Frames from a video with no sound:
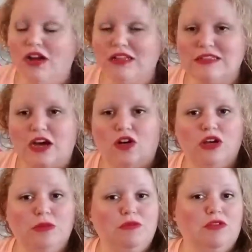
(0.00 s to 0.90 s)
It's all
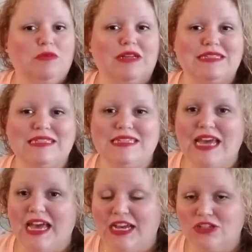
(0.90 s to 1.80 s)
coming from my
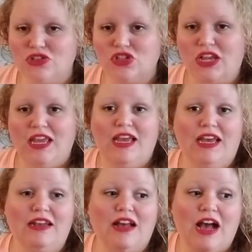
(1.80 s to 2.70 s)
stash,
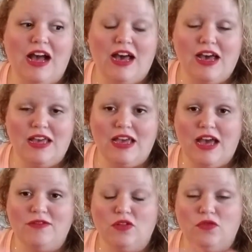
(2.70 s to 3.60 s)
and I
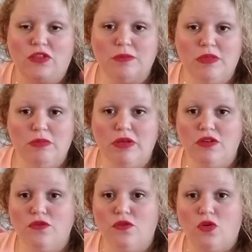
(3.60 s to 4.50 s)
have to flip the bill
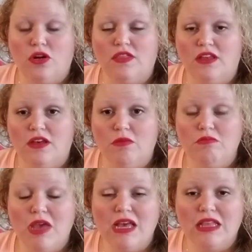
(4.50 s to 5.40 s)
for the
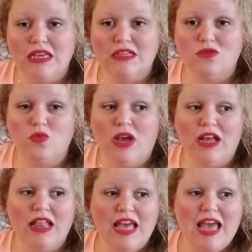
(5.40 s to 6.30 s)
mailing as
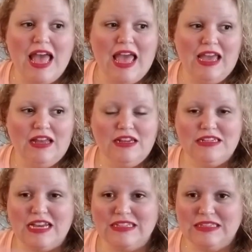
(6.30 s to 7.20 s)
well, and it
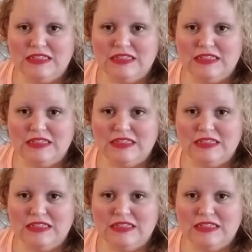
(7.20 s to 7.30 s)
does